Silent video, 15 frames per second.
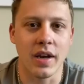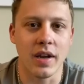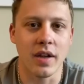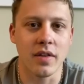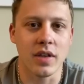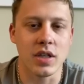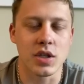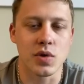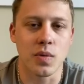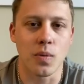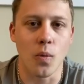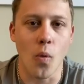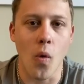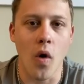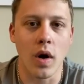at least
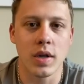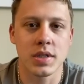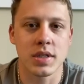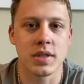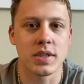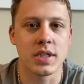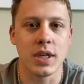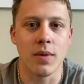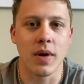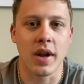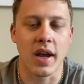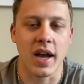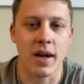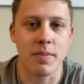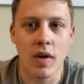once and see what
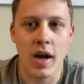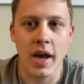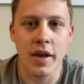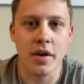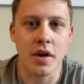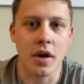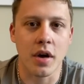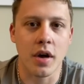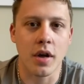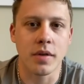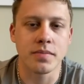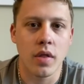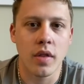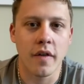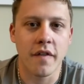happens. I
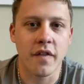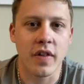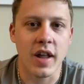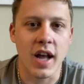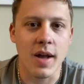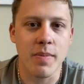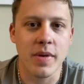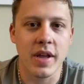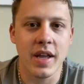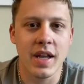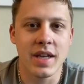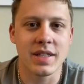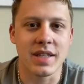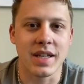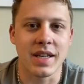call. The flop
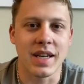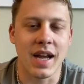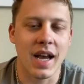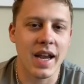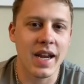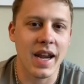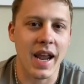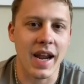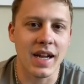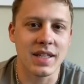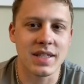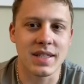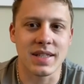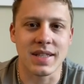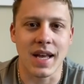is
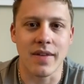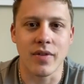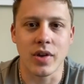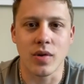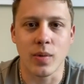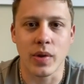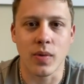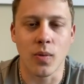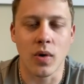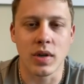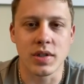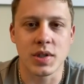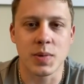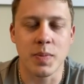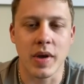9-8-7 with
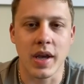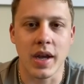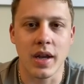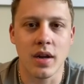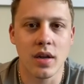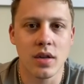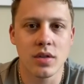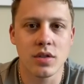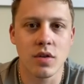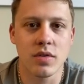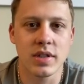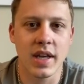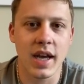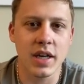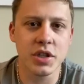1 spade, so
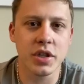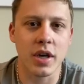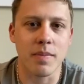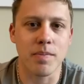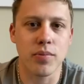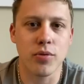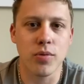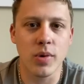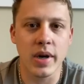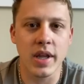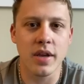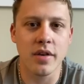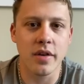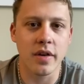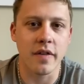it's actually a
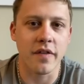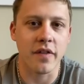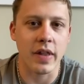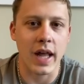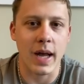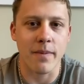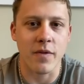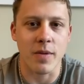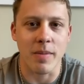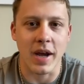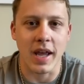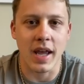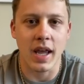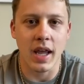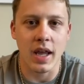pretty good flop for
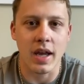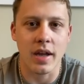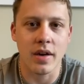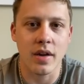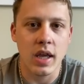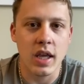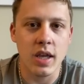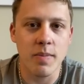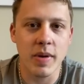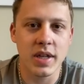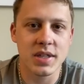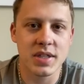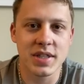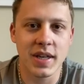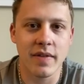my hand. He
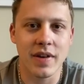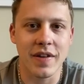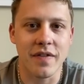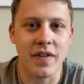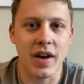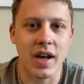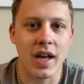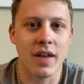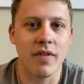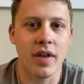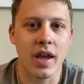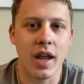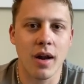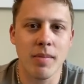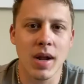bets 75,
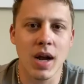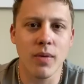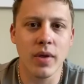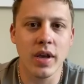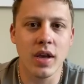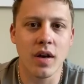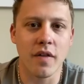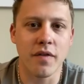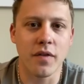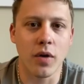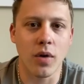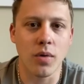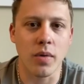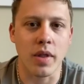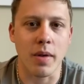and I'm not really gonna
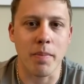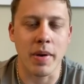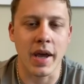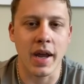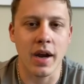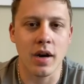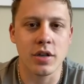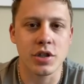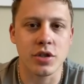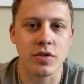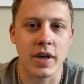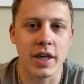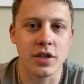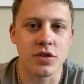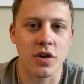fold with a pair,
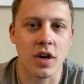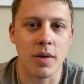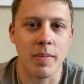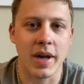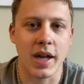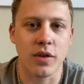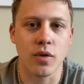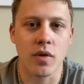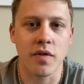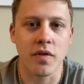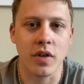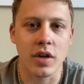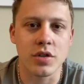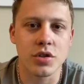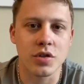straight draw, backdoor
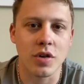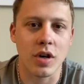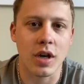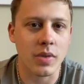flush draw.